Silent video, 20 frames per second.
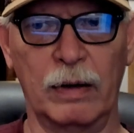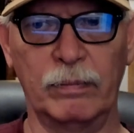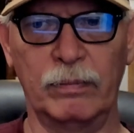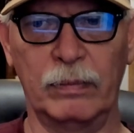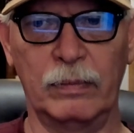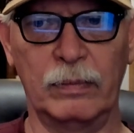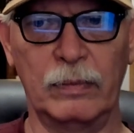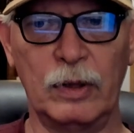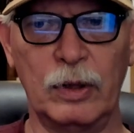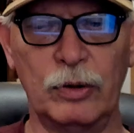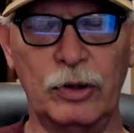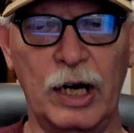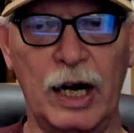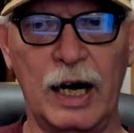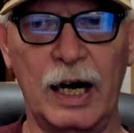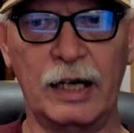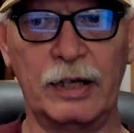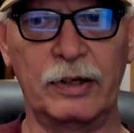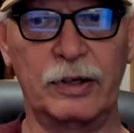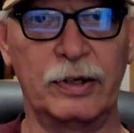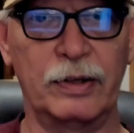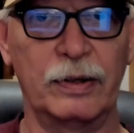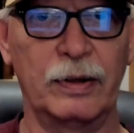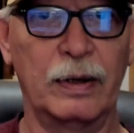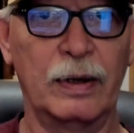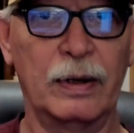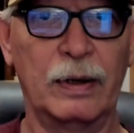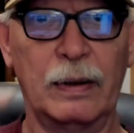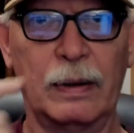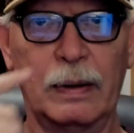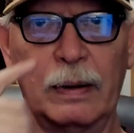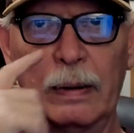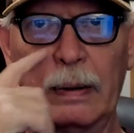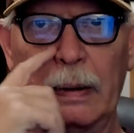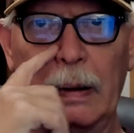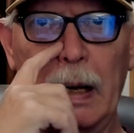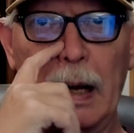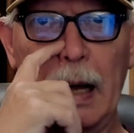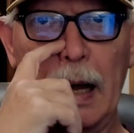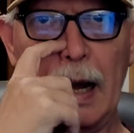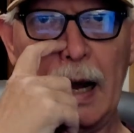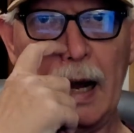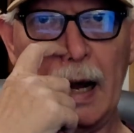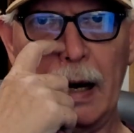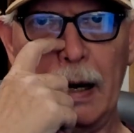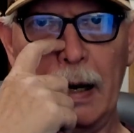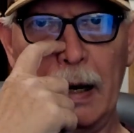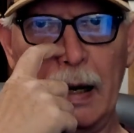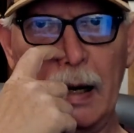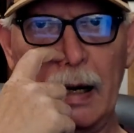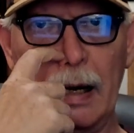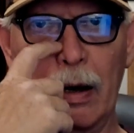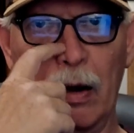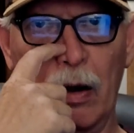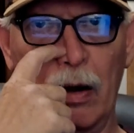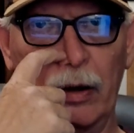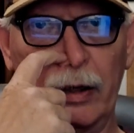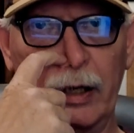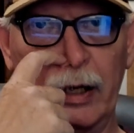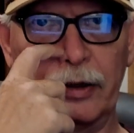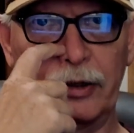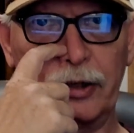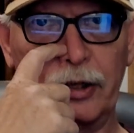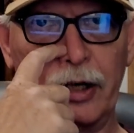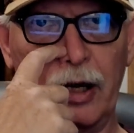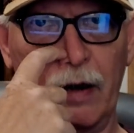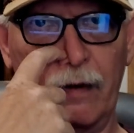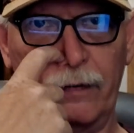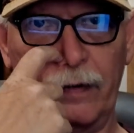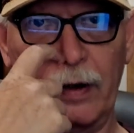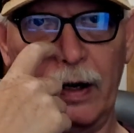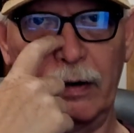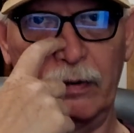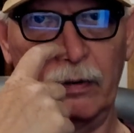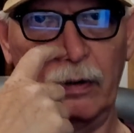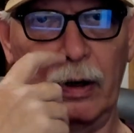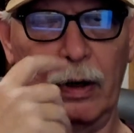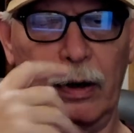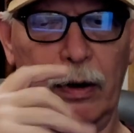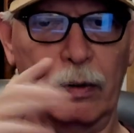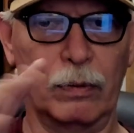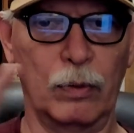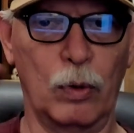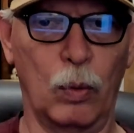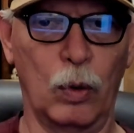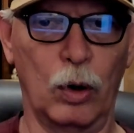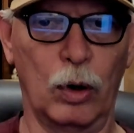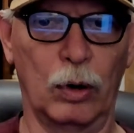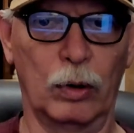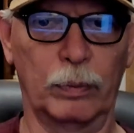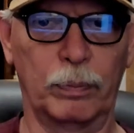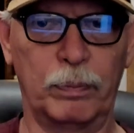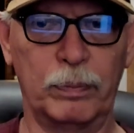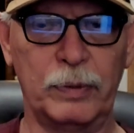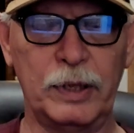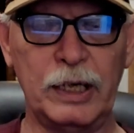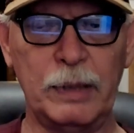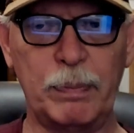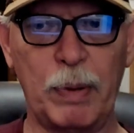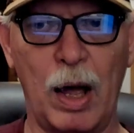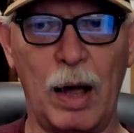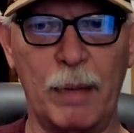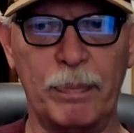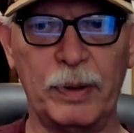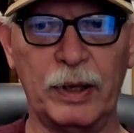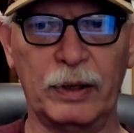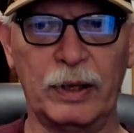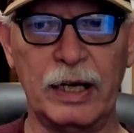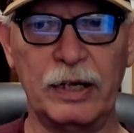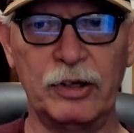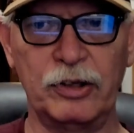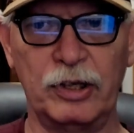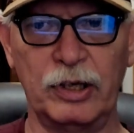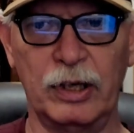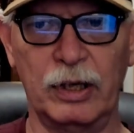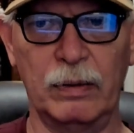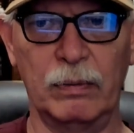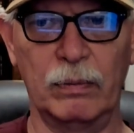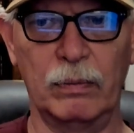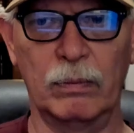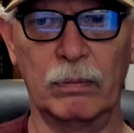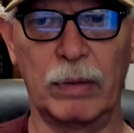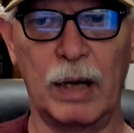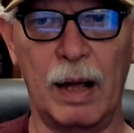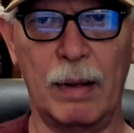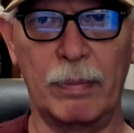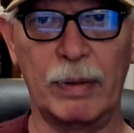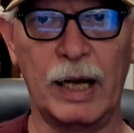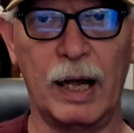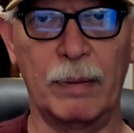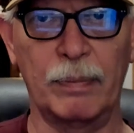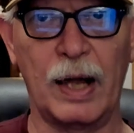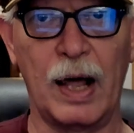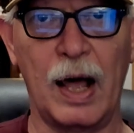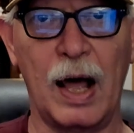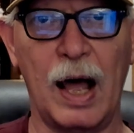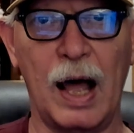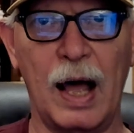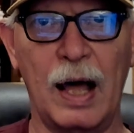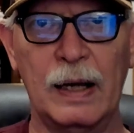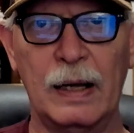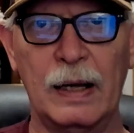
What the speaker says: eugenics and all the other stuff that world depopulation, blah, blah, blah.